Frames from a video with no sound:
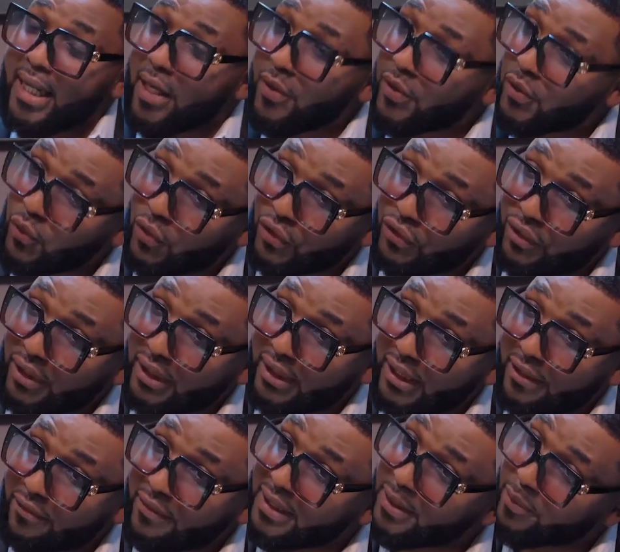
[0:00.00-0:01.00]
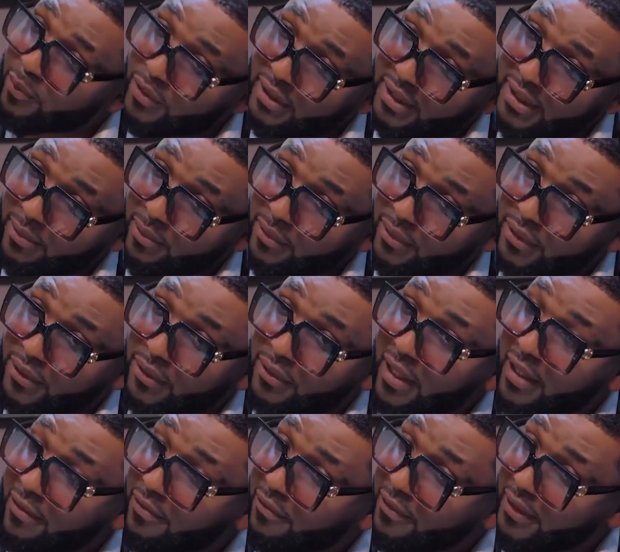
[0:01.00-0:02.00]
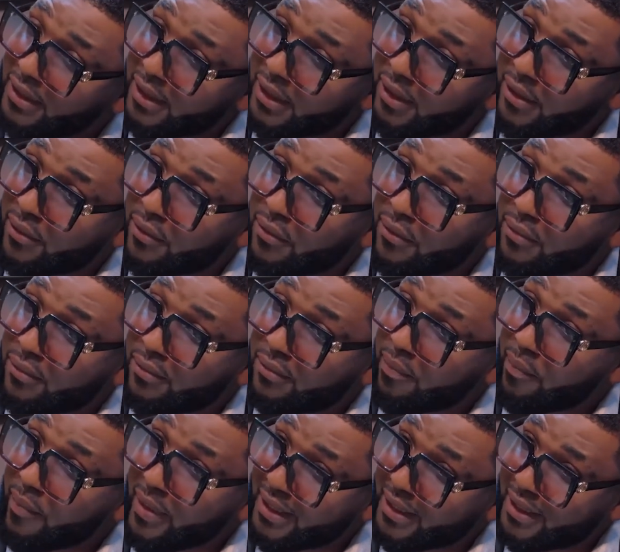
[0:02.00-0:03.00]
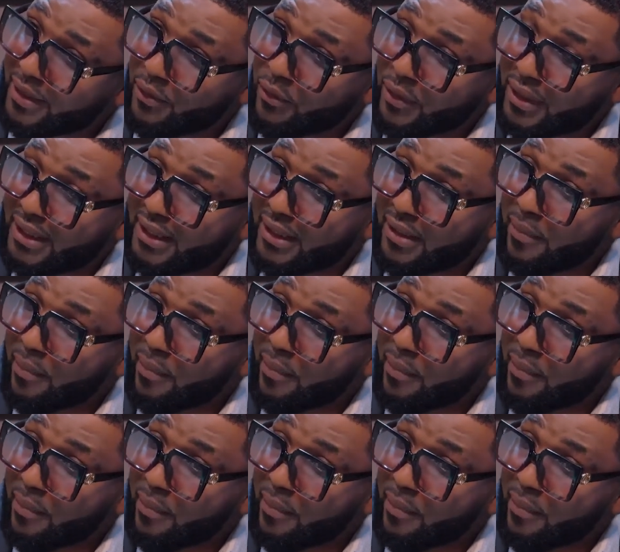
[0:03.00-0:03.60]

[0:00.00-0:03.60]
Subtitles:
I was wondering if it's possible to have a physical meeting with